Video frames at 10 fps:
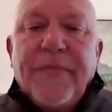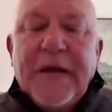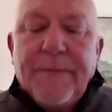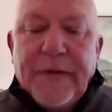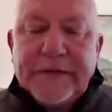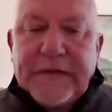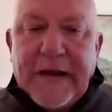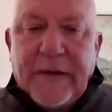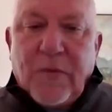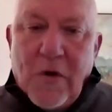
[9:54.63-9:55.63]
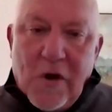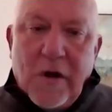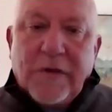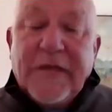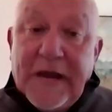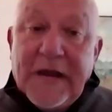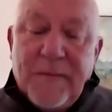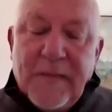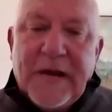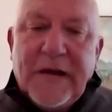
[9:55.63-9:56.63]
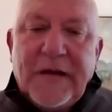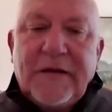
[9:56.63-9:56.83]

They built that wrong. They admit it.